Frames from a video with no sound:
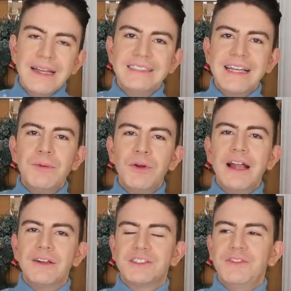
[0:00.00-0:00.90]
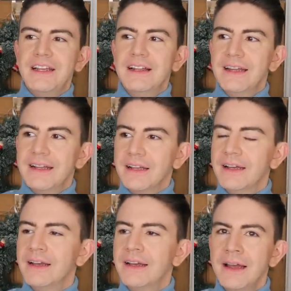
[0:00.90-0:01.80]
Is anyone else
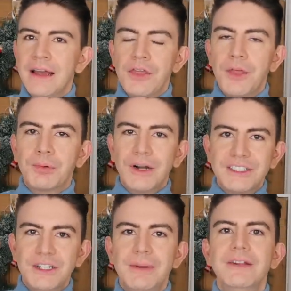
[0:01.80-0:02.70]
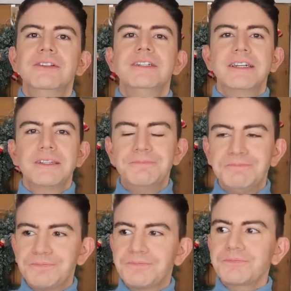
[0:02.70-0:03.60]
feeling the pressure
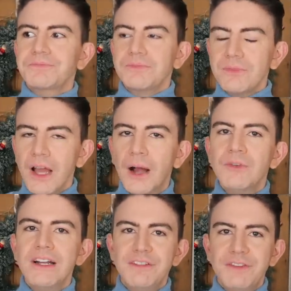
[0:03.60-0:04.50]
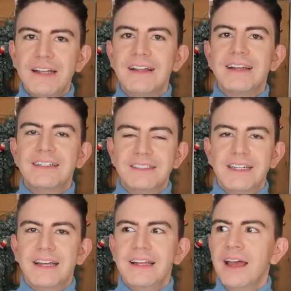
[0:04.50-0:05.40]
building? I'm really feeling it
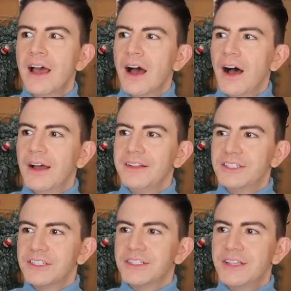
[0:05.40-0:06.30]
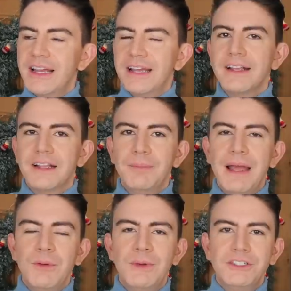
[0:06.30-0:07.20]
today. I just think
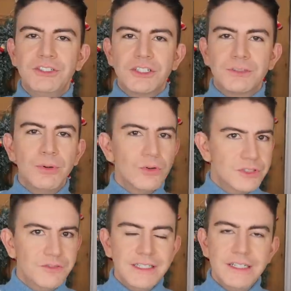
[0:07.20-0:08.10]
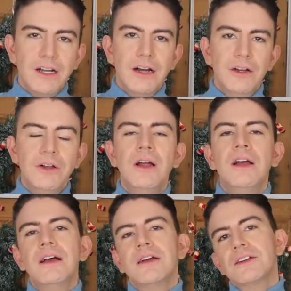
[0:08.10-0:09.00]
maybe we should just pause the video,
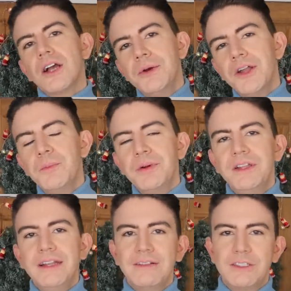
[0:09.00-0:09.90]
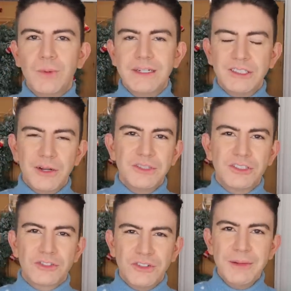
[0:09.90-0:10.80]
go and open the nearest window and
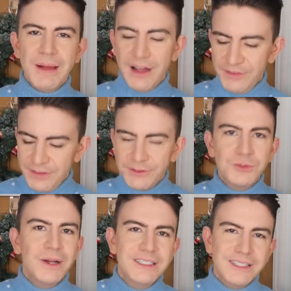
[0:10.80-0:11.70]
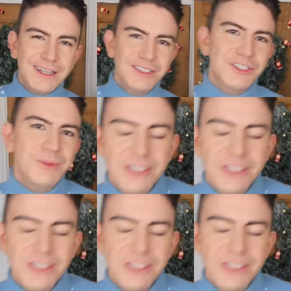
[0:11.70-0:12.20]
scream out of it for 20 seconds. Should